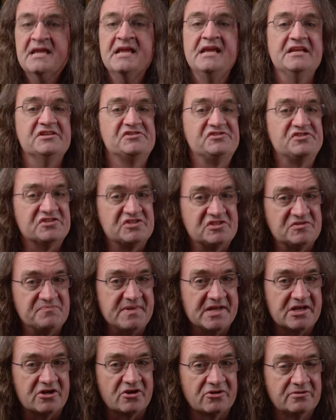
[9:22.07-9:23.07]
is the
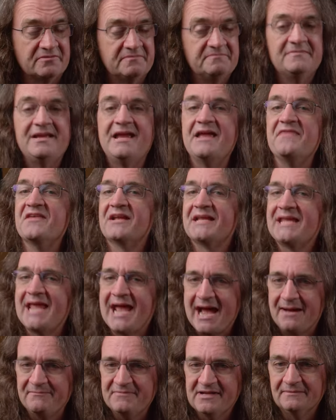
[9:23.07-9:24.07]
speaker and the
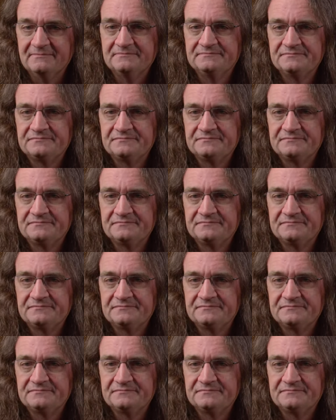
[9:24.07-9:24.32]
cabinet.